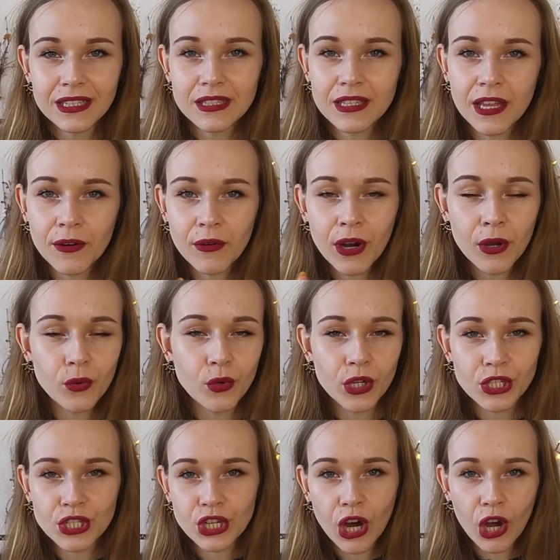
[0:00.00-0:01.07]
etc., who
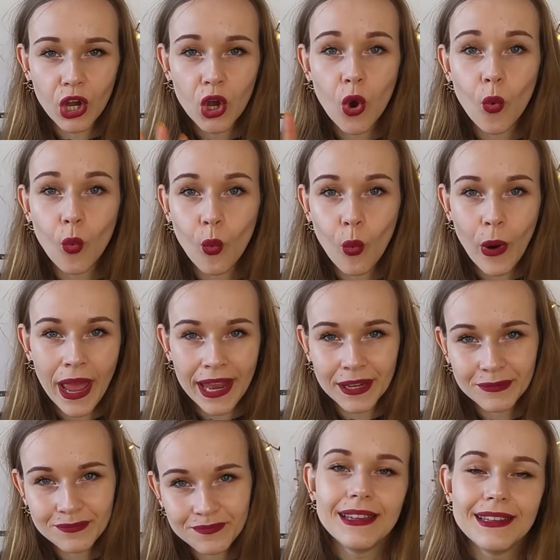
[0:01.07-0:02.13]
can talk when.